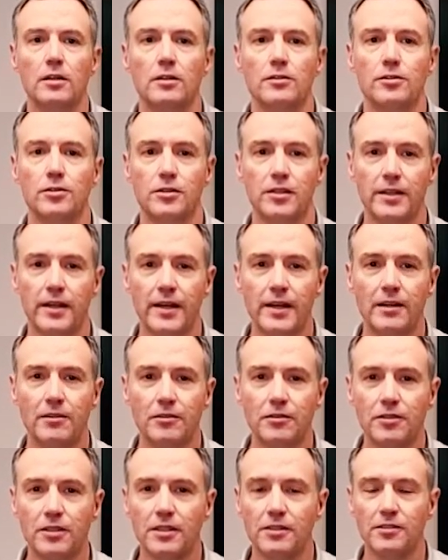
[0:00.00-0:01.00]
So today I'll
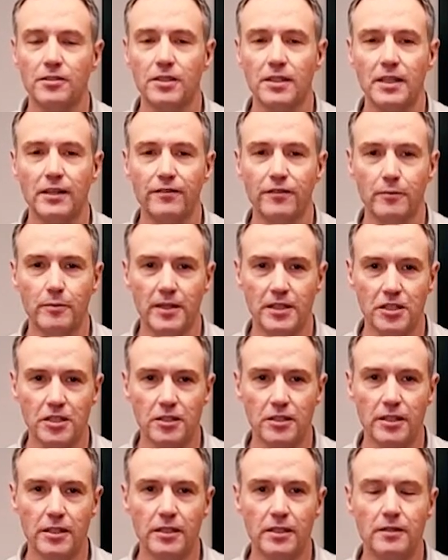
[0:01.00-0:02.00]
discuss the key
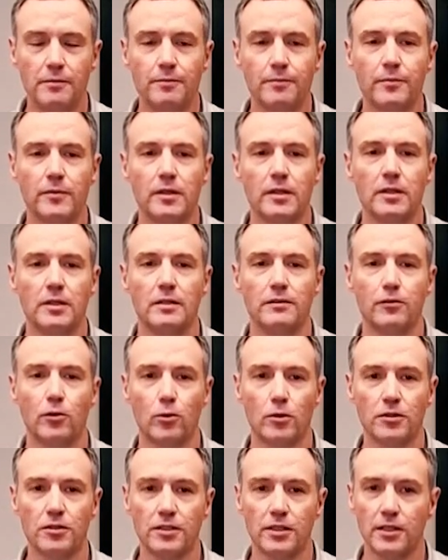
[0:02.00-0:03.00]
information needed. Of
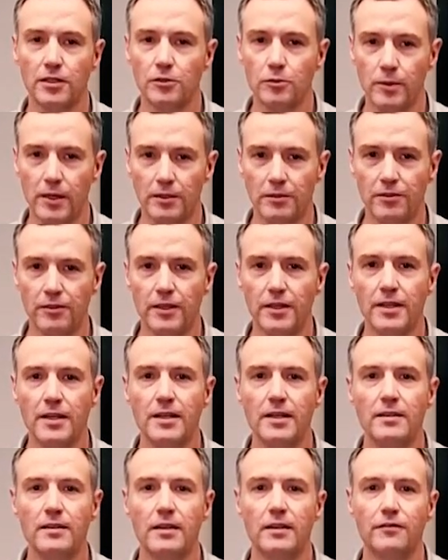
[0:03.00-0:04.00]
course, it goes without
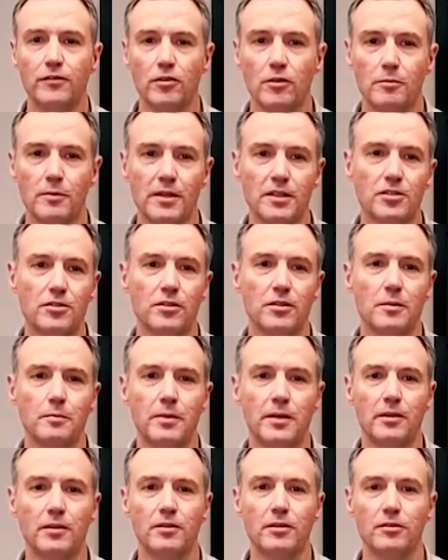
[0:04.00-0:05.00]
saying that if you're measuring the
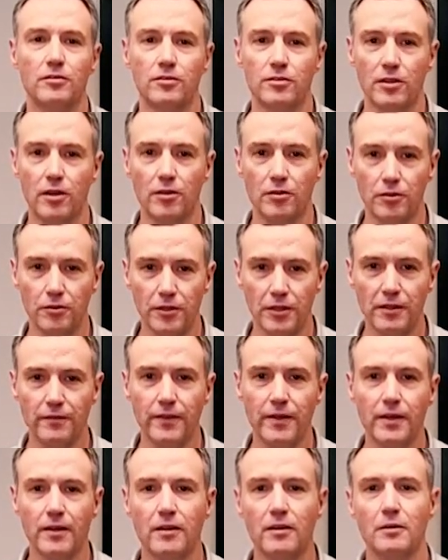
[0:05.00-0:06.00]
belt installed on the
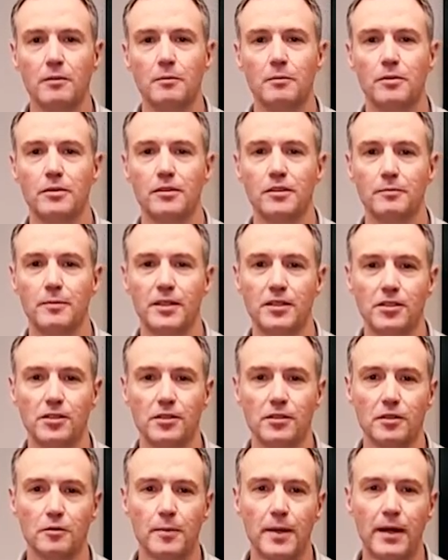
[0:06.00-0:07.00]
conveyor, please make
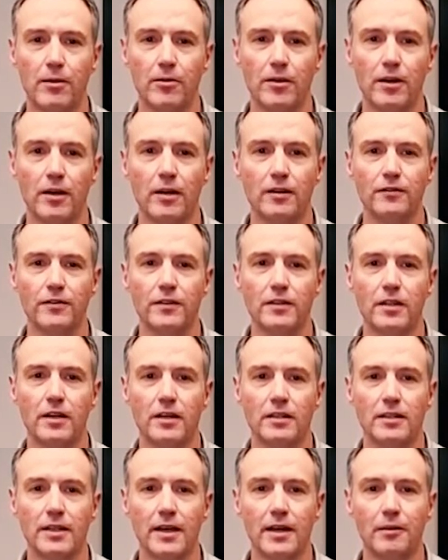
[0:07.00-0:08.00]
sure it's powered off and
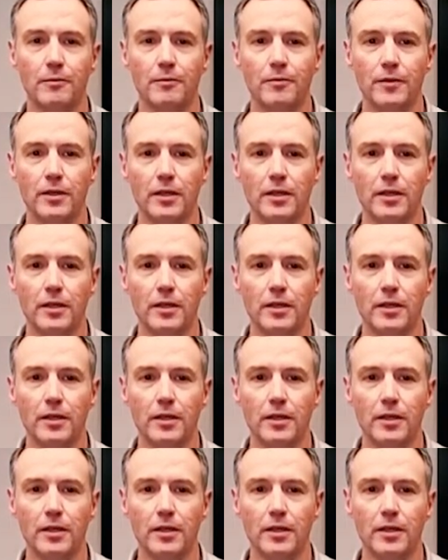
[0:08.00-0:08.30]
locked out.